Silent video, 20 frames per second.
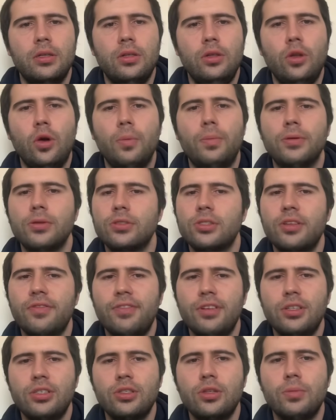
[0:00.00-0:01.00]
No Bird's
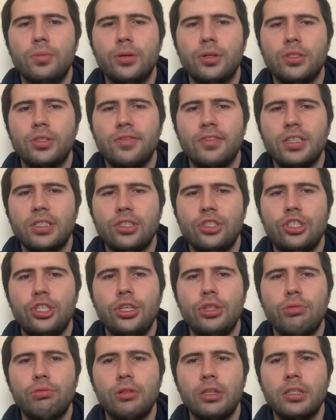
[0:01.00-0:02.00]
Defense, no Bird's Defense.
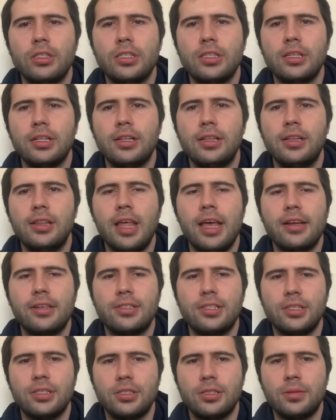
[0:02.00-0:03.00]
G3, this is a Glek
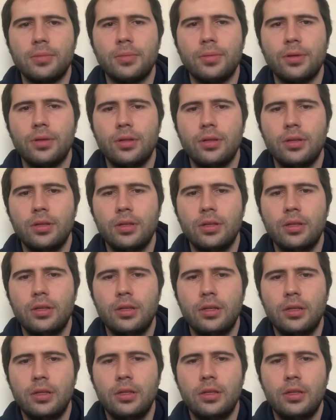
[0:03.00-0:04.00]
system.
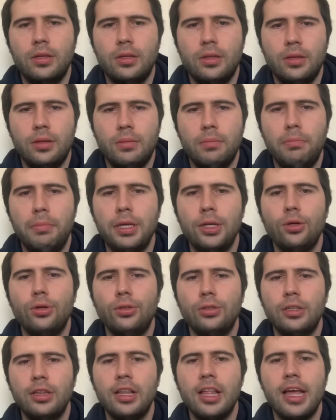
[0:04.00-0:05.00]
Big
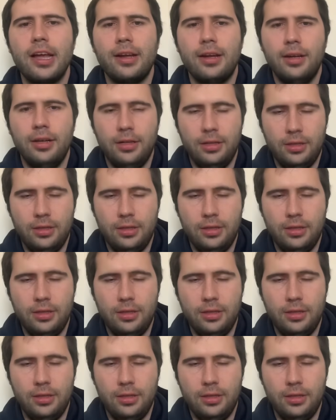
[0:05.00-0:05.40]
old Glek.